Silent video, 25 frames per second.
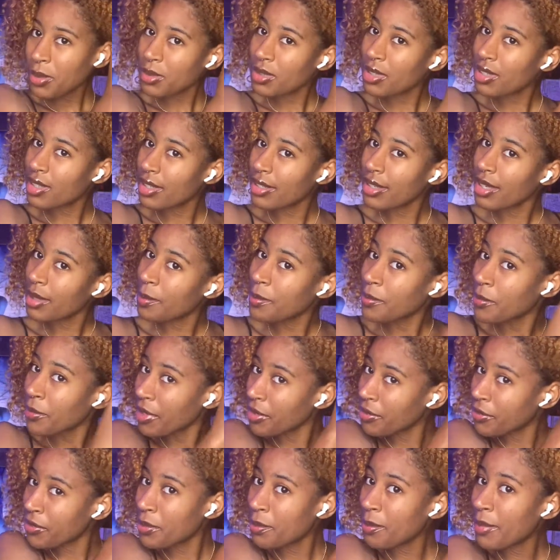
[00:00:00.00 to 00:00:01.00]
look like I'm
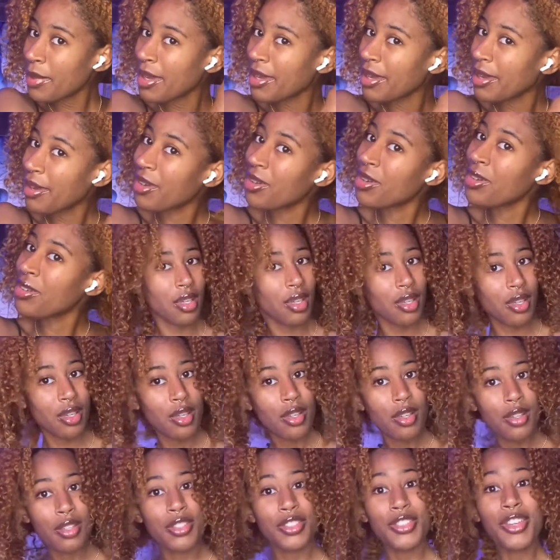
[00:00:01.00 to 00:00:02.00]
rough with my hair.
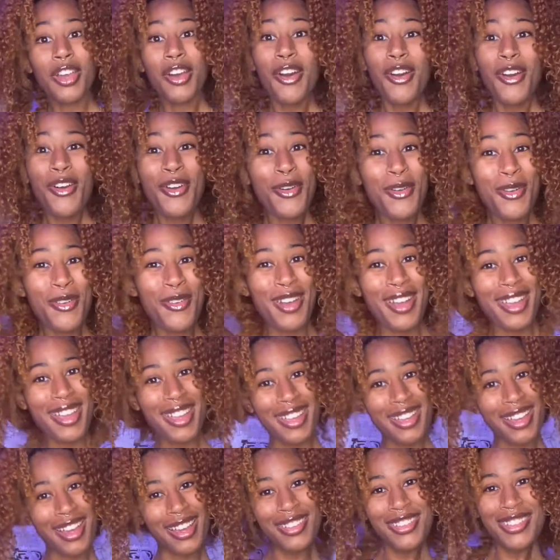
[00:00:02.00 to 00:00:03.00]
Yo,
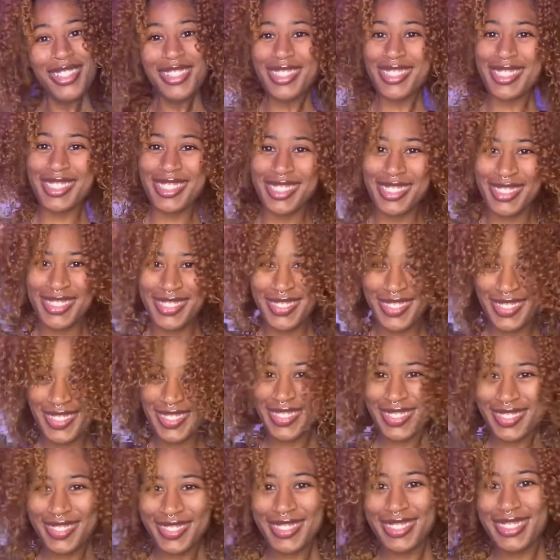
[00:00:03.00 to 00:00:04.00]
wait, I look so
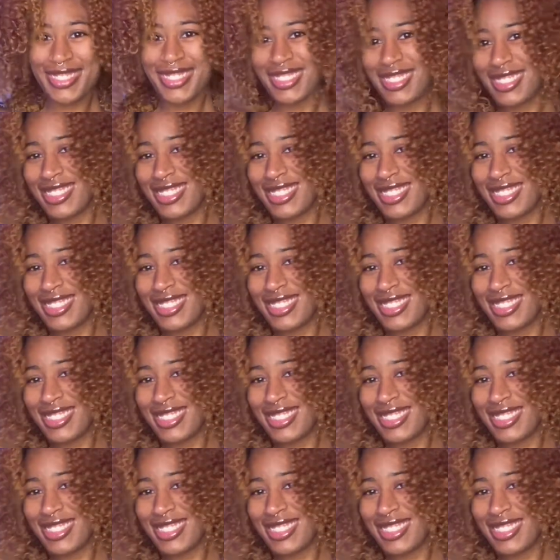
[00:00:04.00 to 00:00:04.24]
cool.